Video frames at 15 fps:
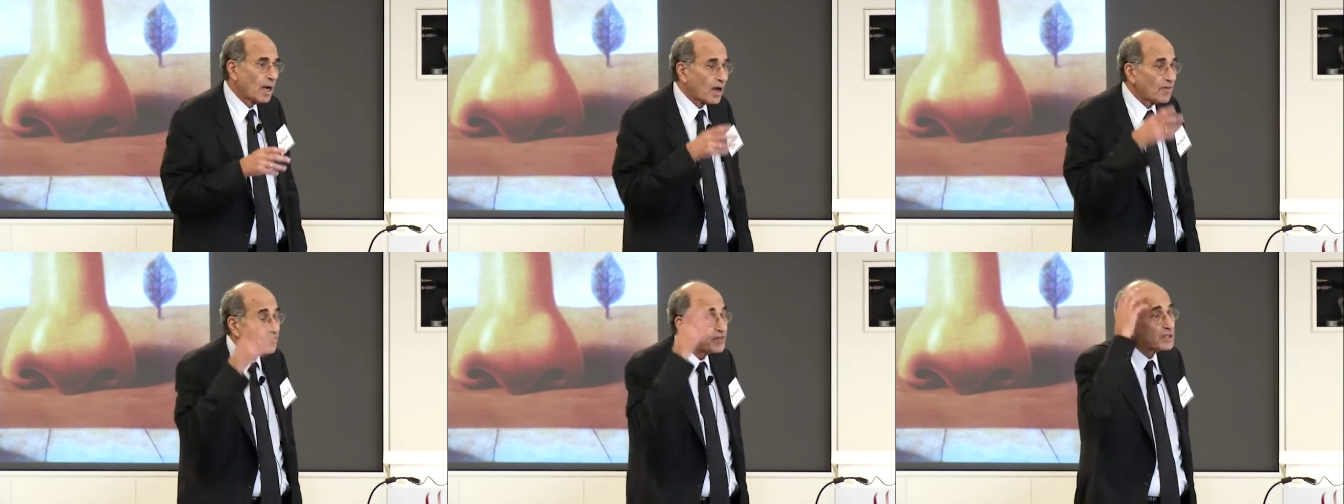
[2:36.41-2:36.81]

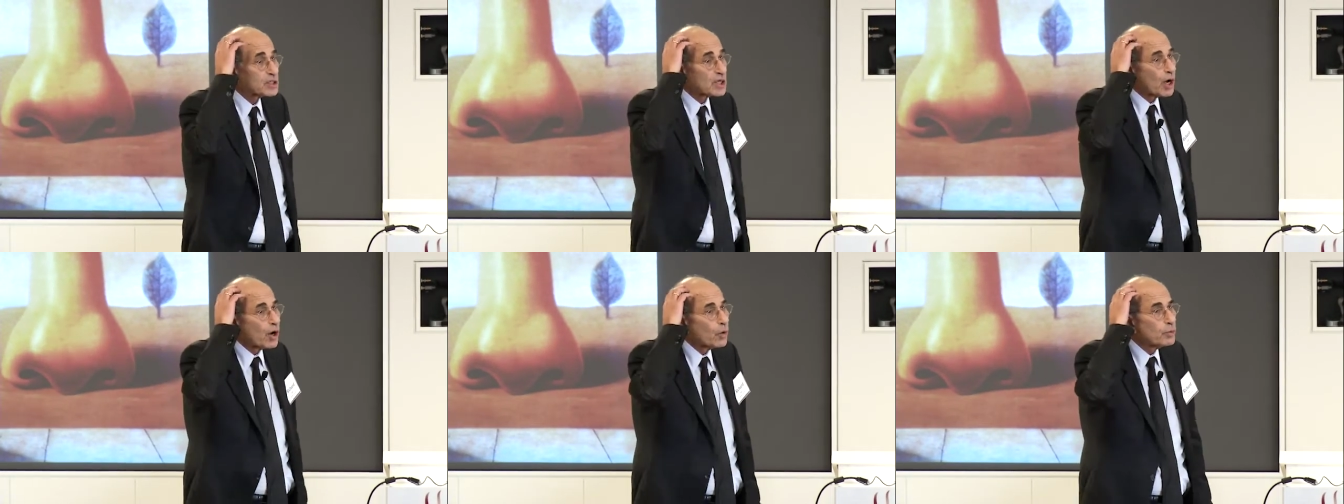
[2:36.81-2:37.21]
of
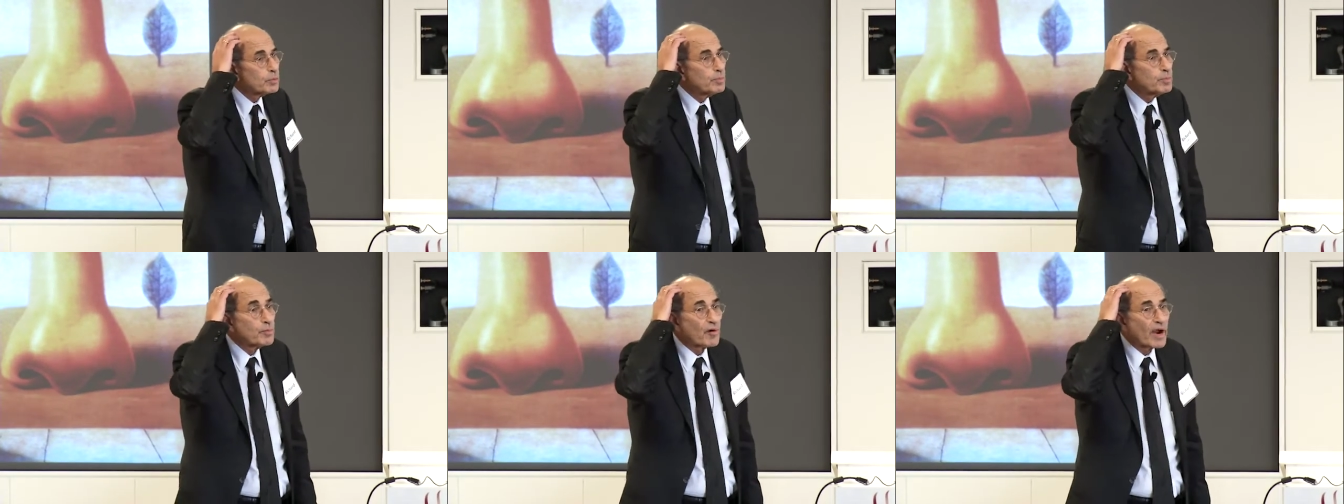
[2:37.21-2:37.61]
his
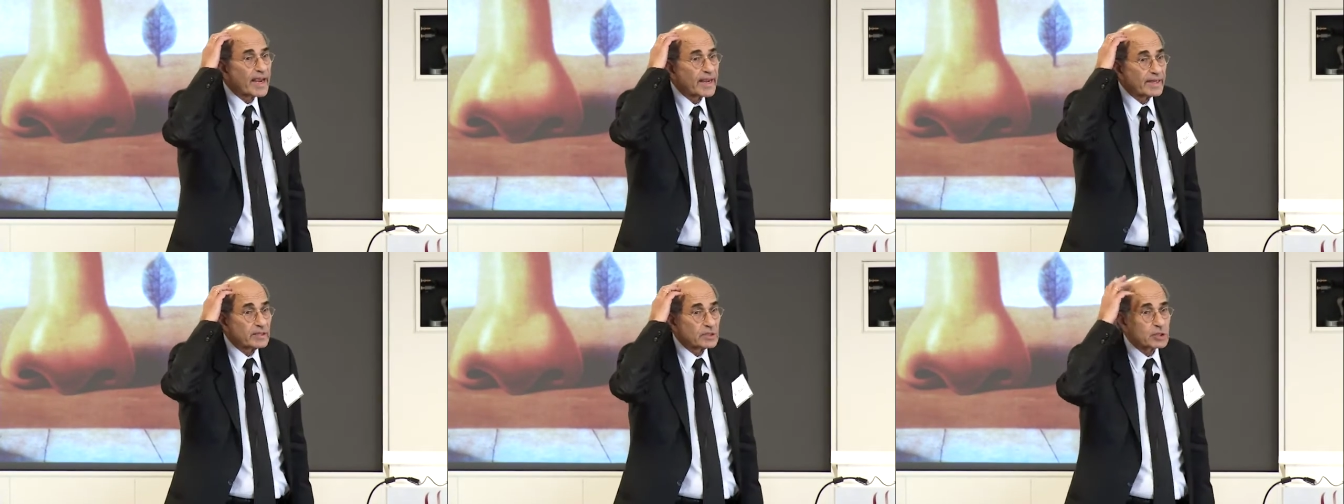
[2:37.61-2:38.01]
own
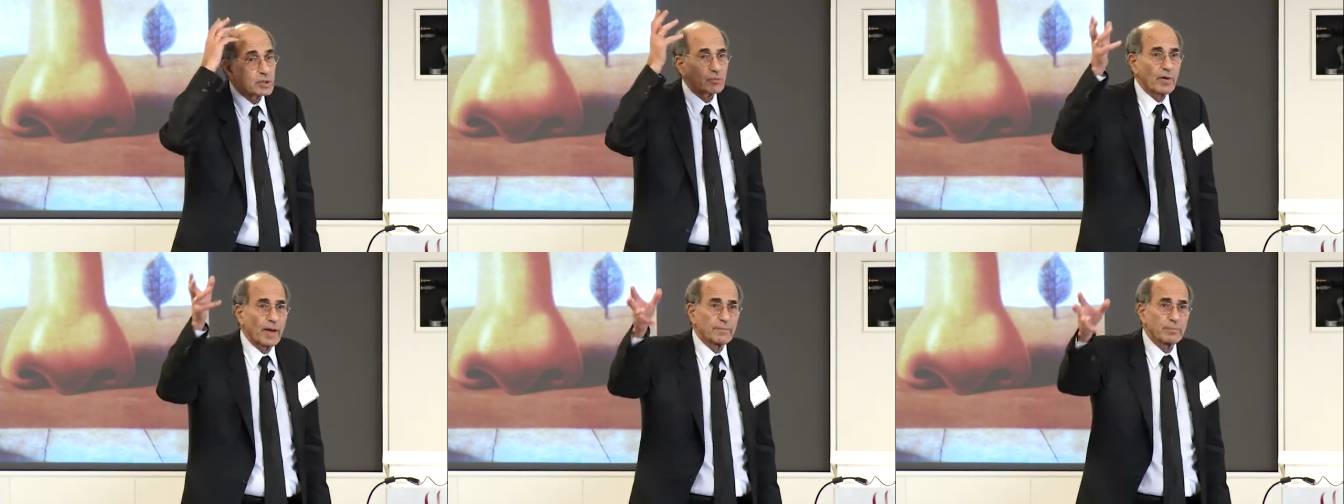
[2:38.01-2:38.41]

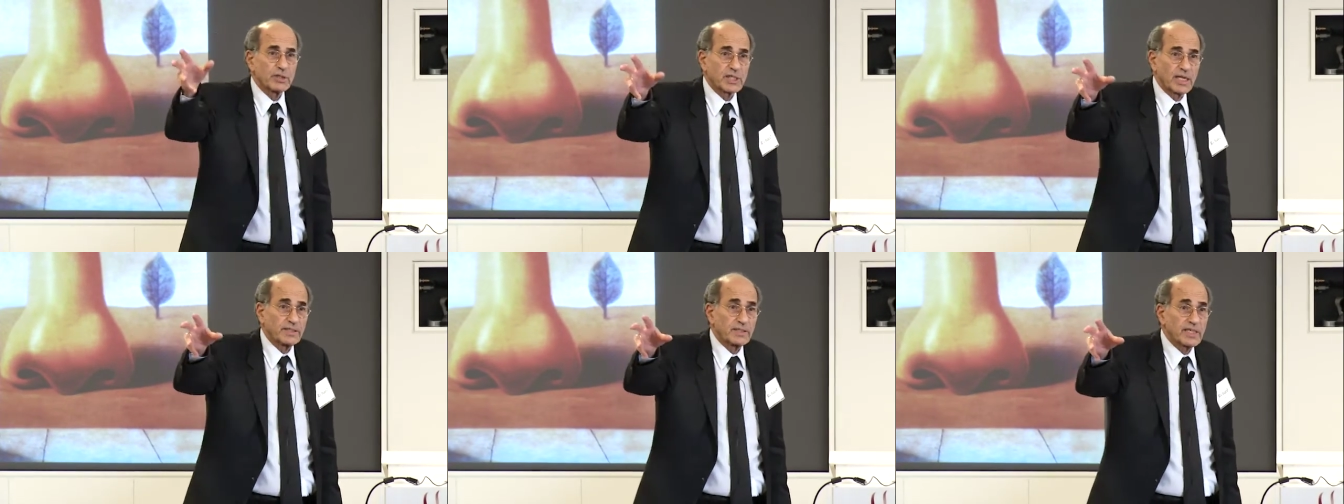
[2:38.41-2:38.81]
brain's
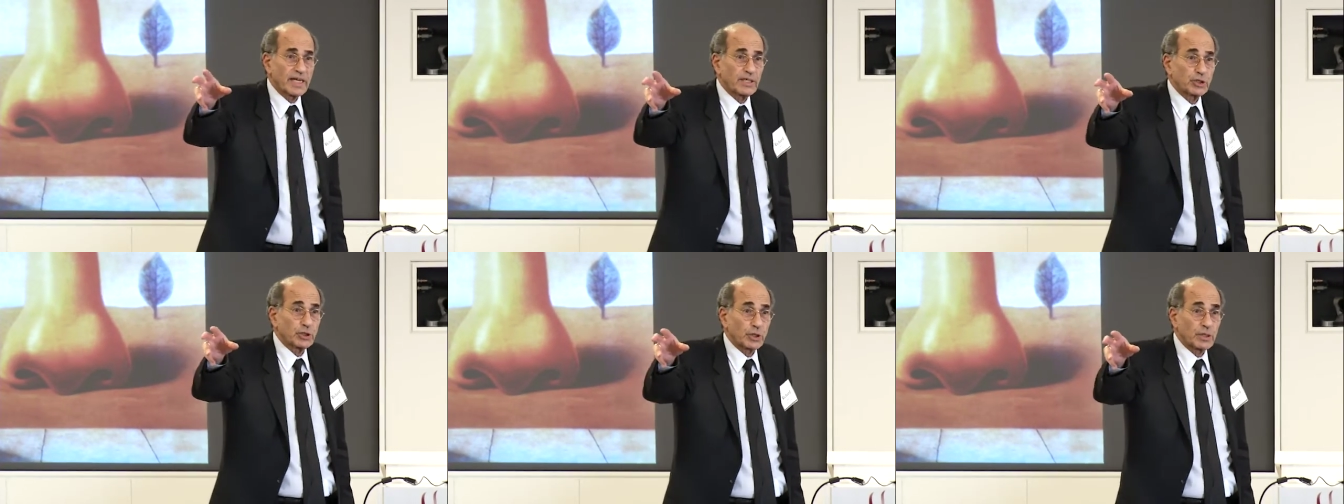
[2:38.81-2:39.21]

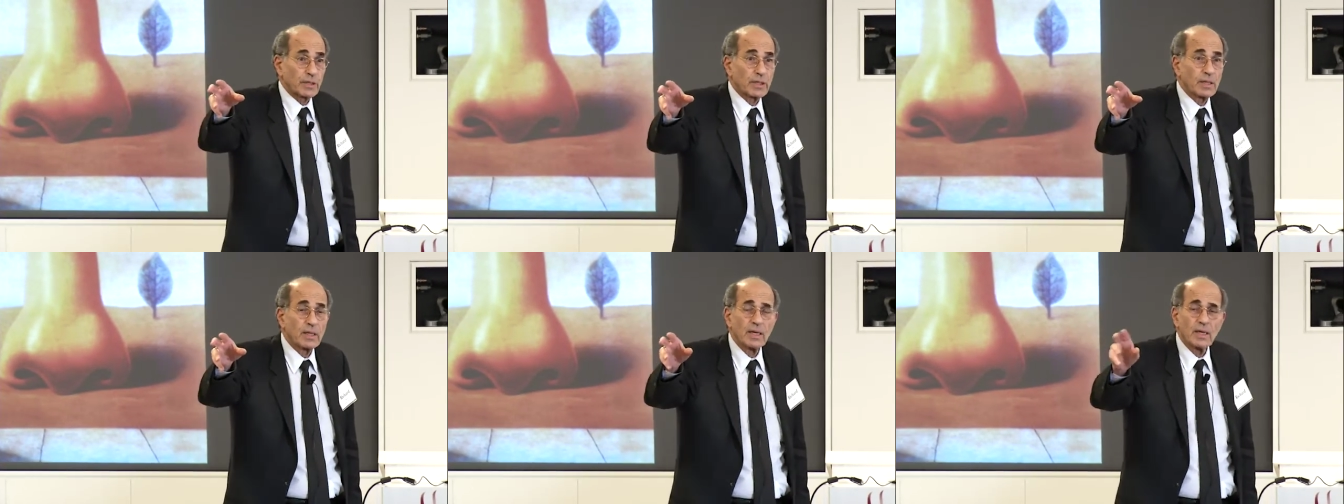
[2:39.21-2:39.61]
representation
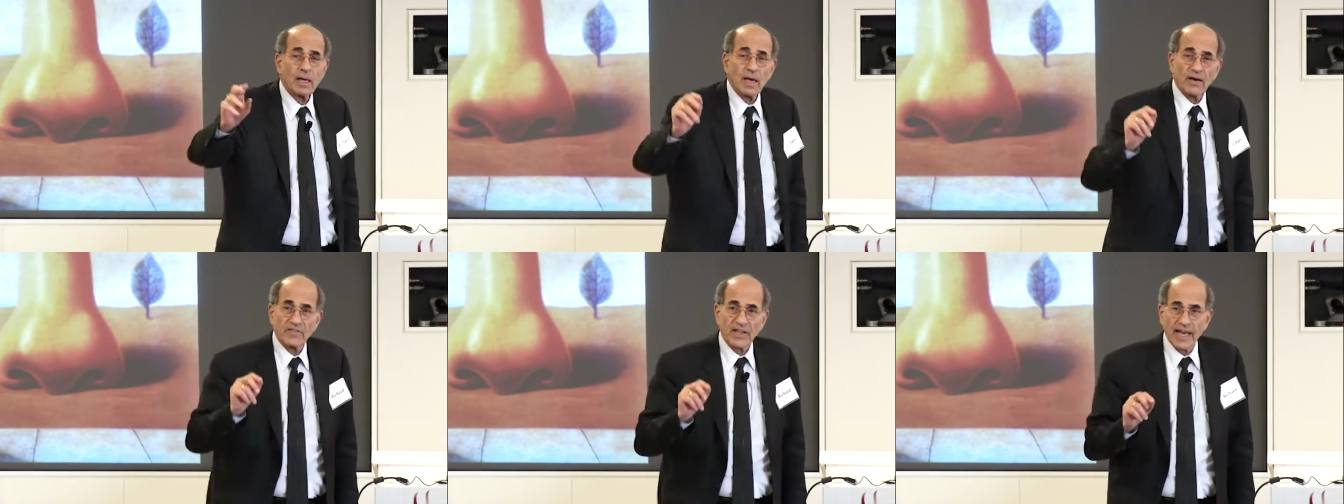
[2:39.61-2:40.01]

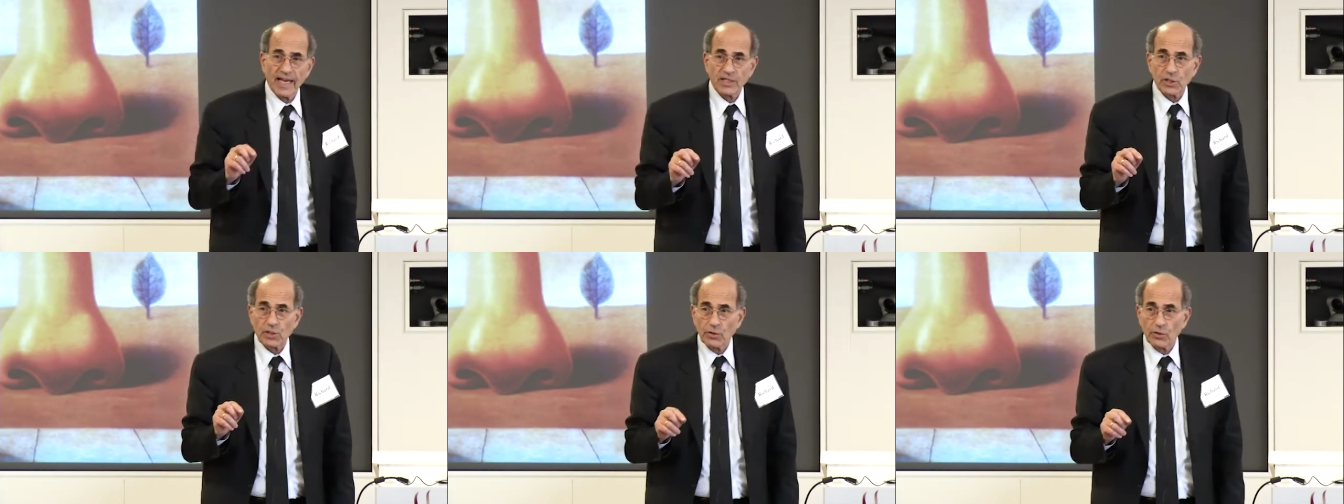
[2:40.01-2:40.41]
of the
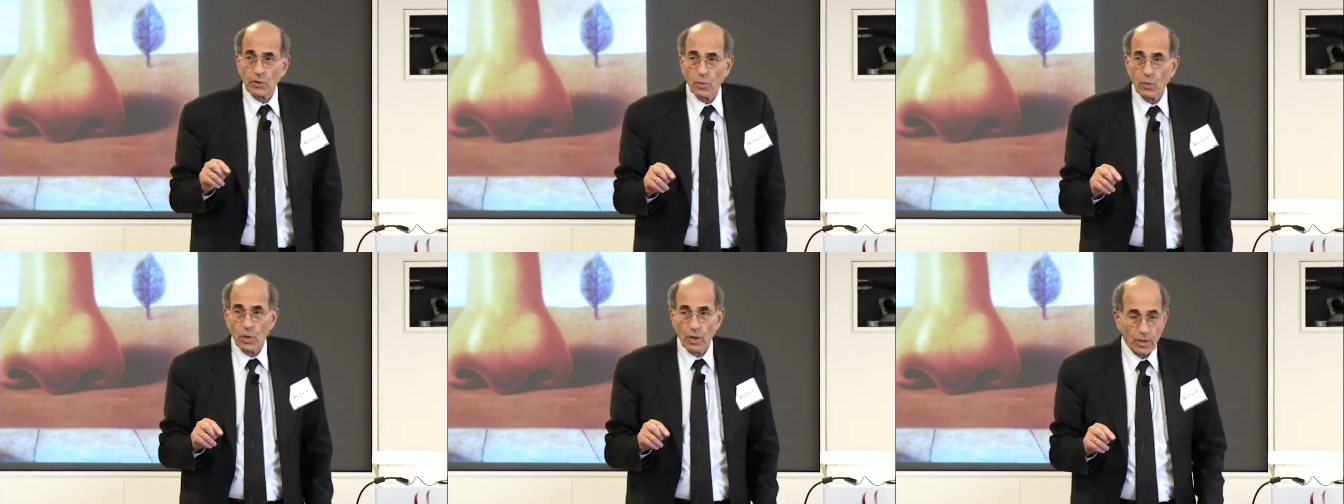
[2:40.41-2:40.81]

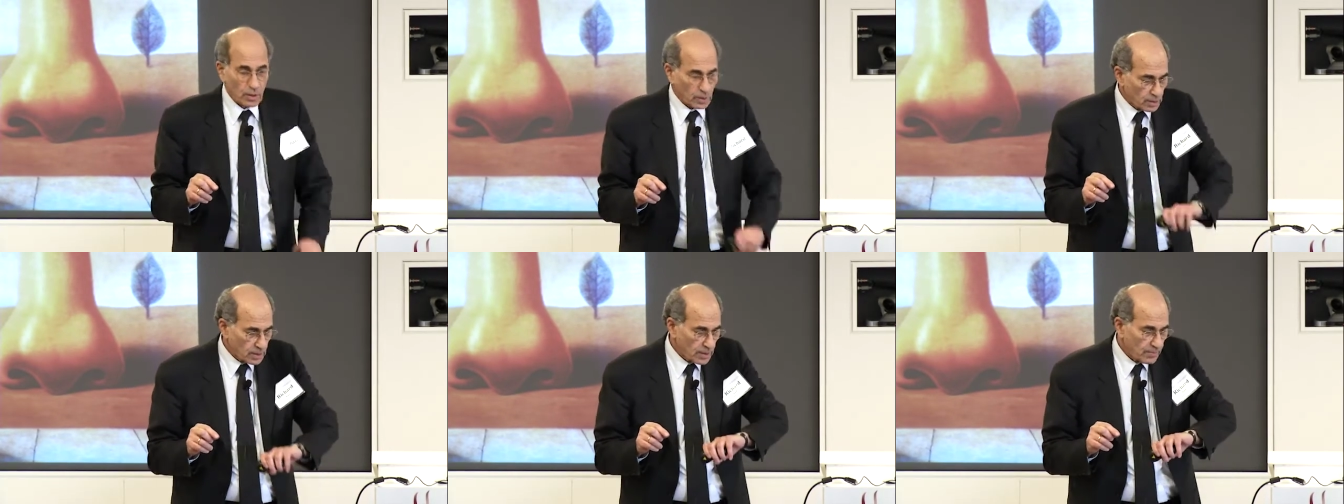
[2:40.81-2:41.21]
external world.